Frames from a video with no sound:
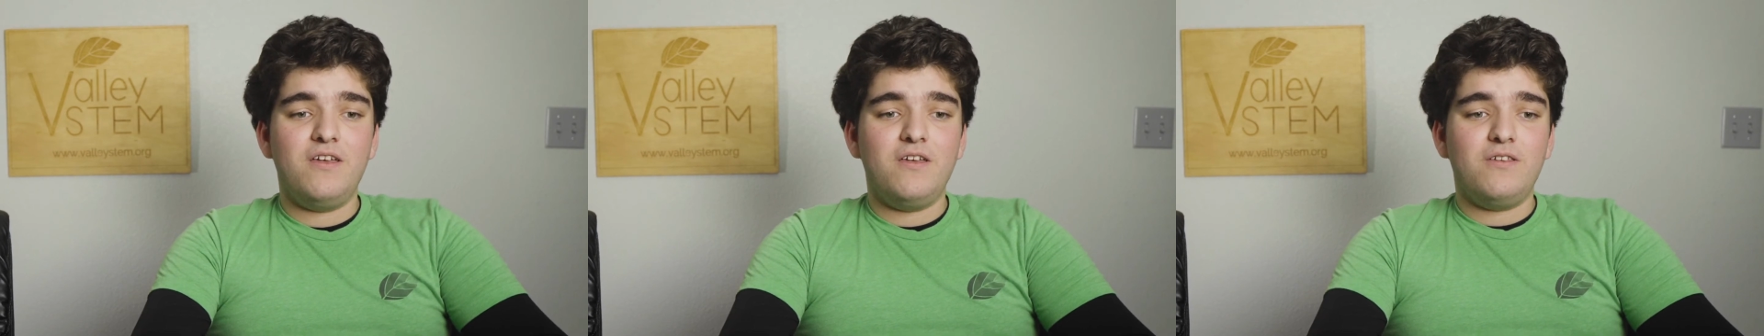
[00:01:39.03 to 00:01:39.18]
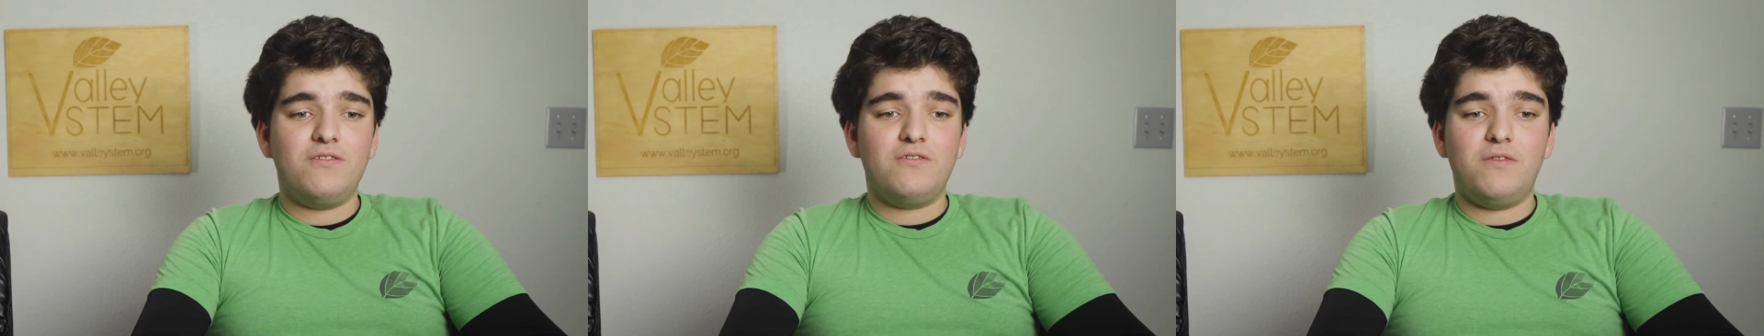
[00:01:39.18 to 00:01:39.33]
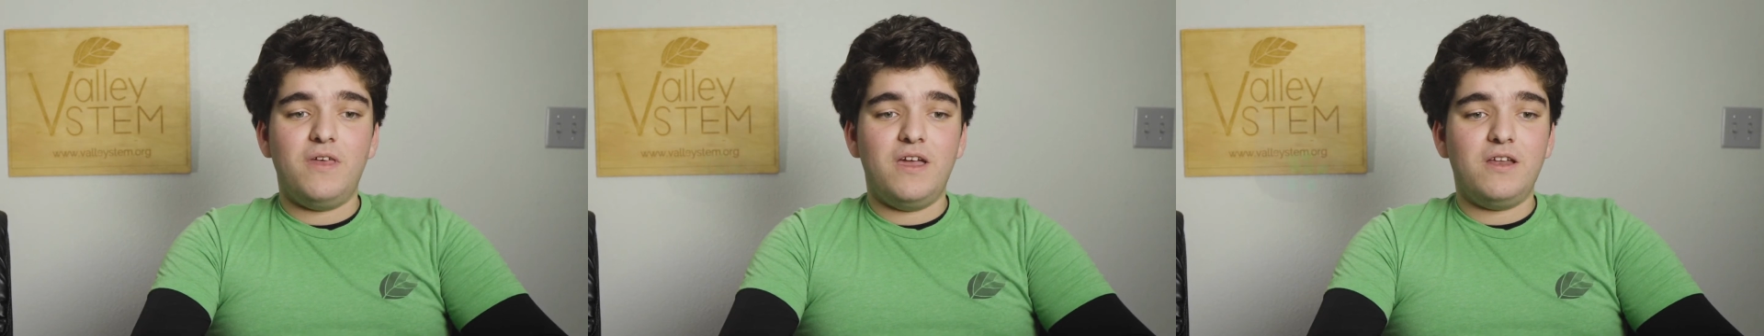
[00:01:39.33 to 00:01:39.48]

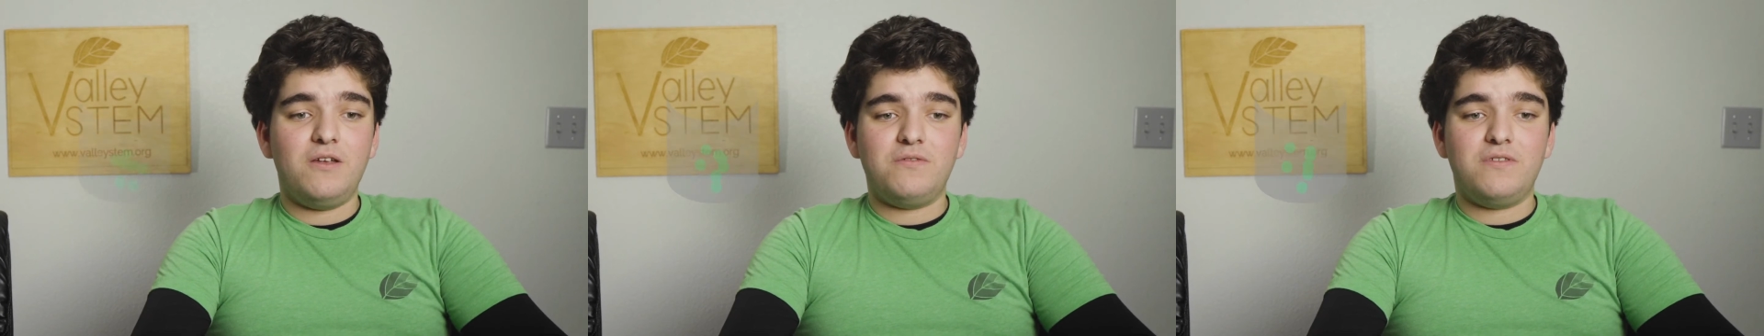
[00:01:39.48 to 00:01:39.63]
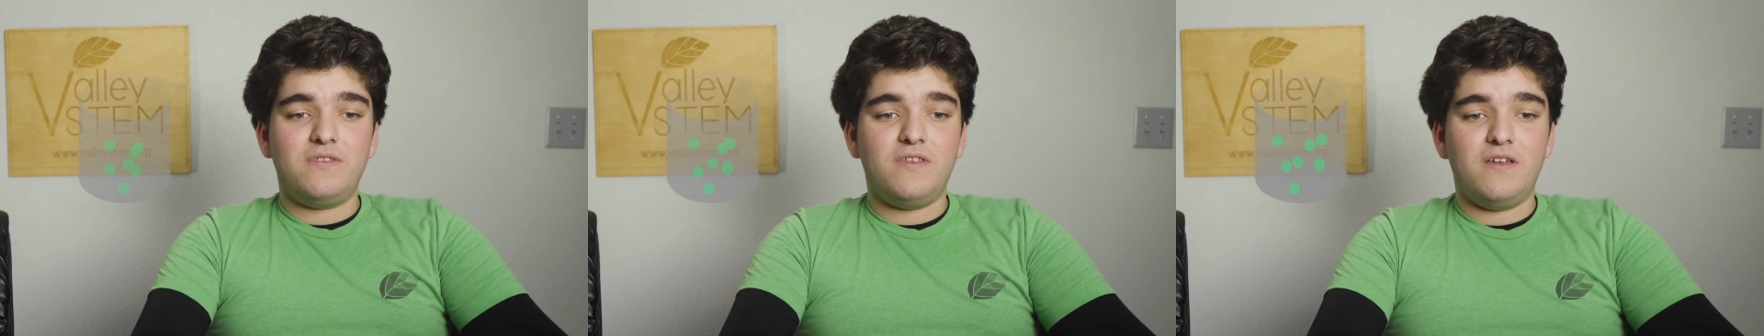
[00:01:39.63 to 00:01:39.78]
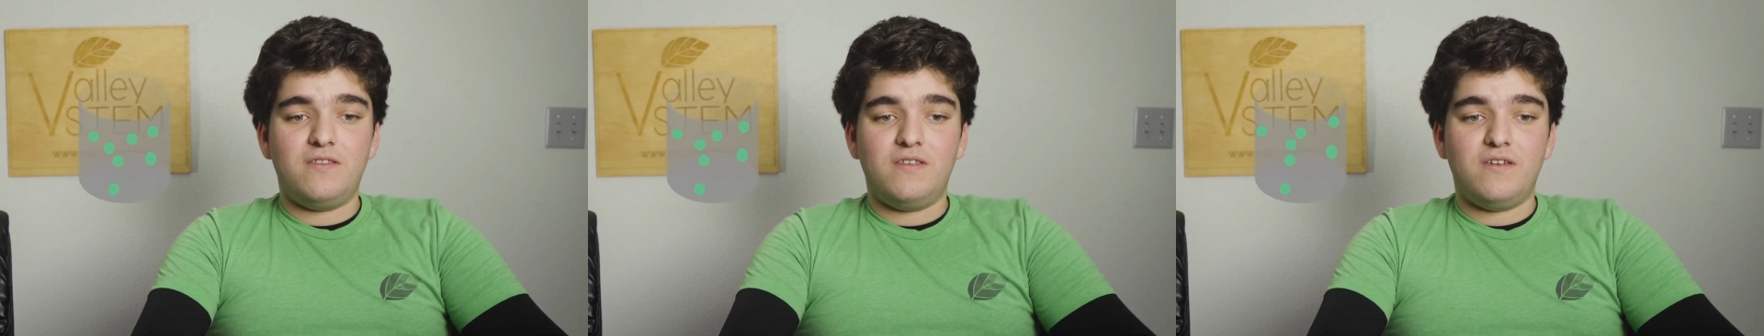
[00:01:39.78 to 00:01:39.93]
so they don't
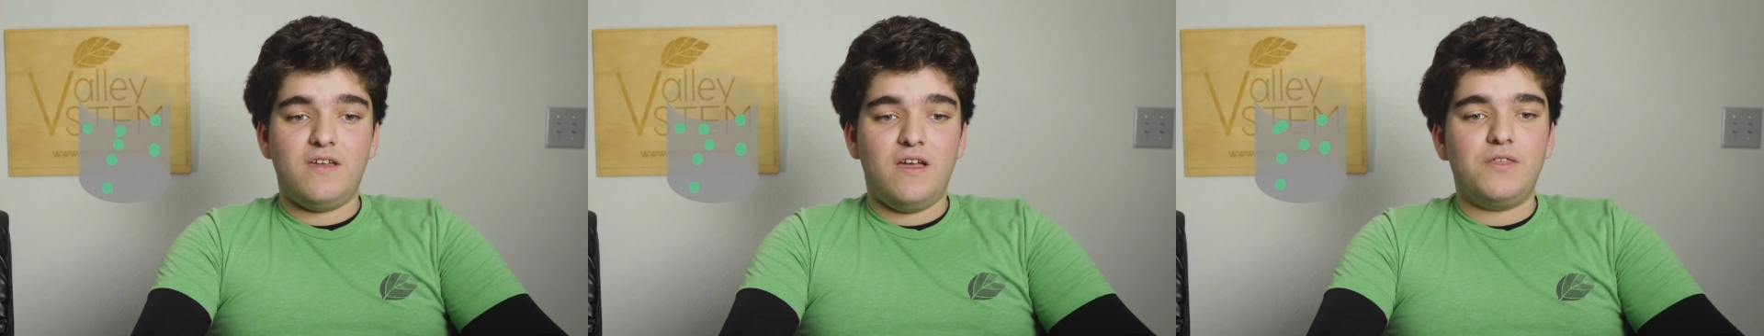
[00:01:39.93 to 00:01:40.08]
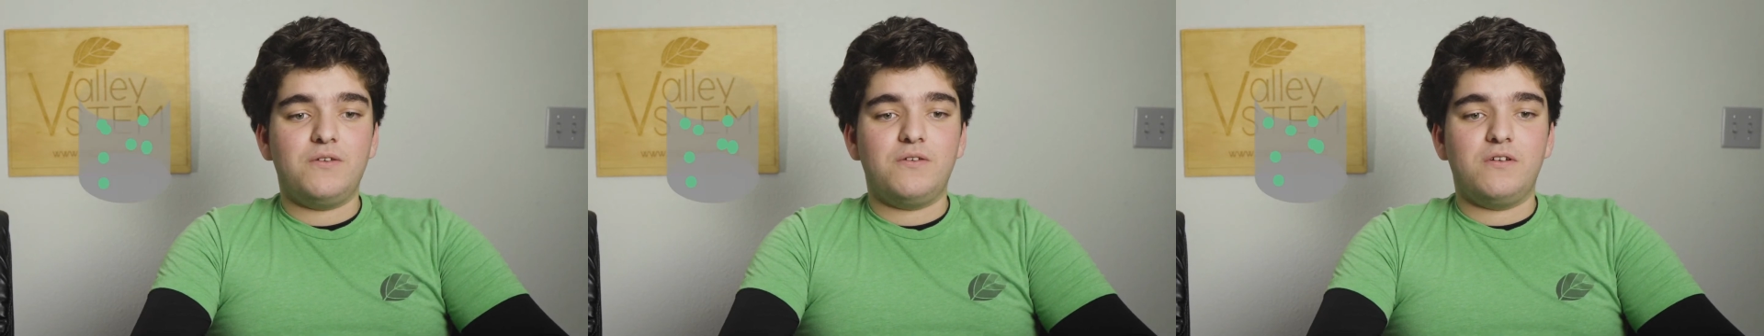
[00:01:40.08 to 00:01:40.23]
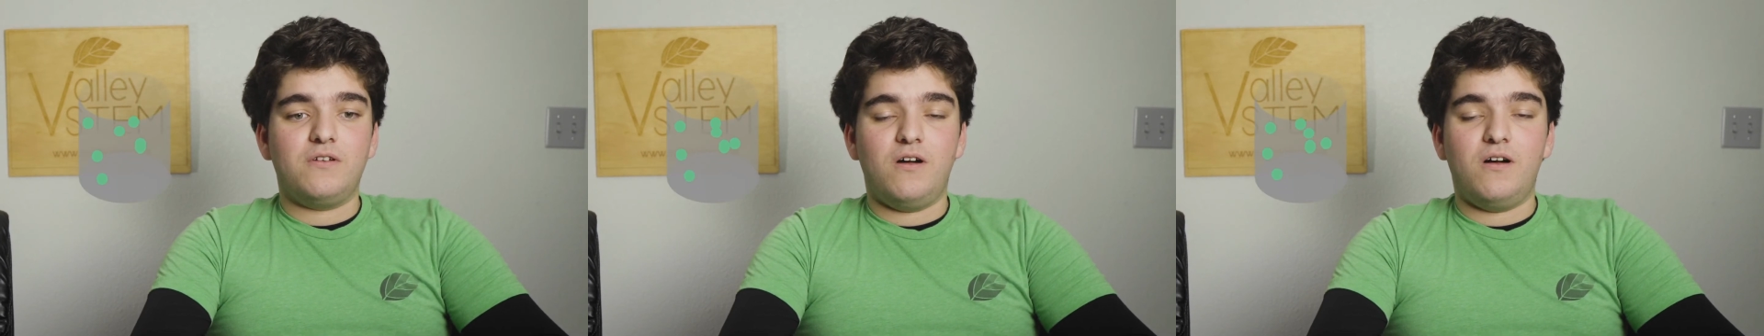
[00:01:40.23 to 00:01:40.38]
stick together at